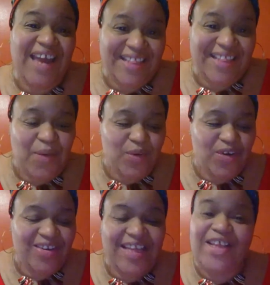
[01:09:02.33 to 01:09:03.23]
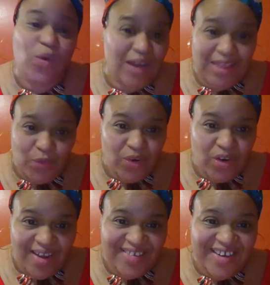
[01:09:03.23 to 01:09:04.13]
like that word. They don't like the word
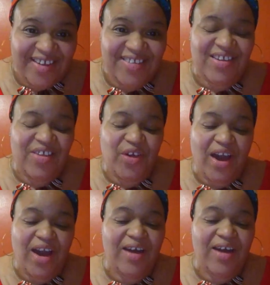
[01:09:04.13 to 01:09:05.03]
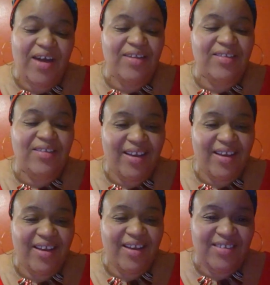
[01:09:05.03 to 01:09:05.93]
context. The context in
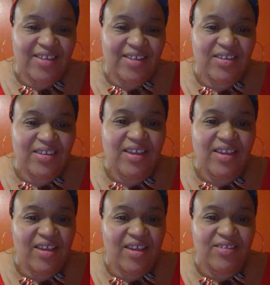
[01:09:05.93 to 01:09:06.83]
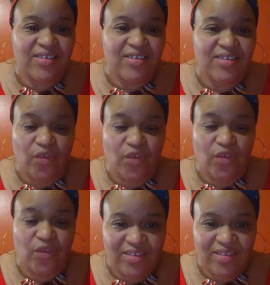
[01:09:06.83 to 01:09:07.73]
Exodus is servant.
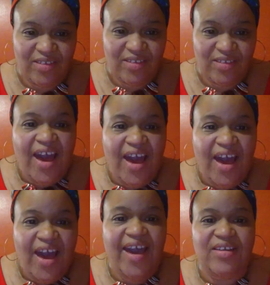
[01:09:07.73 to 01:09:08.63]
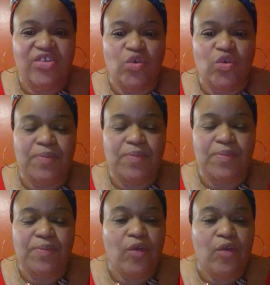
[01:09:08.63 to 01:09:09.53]
And so what's being
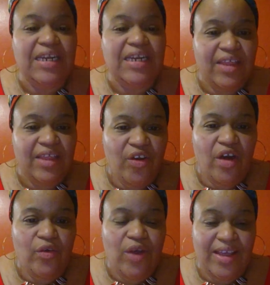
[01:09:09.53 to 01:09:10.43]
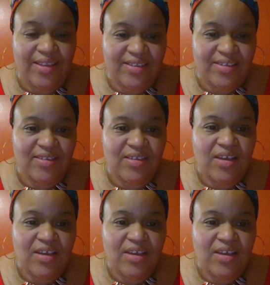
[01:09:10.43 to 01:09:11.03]
regulated there are the rights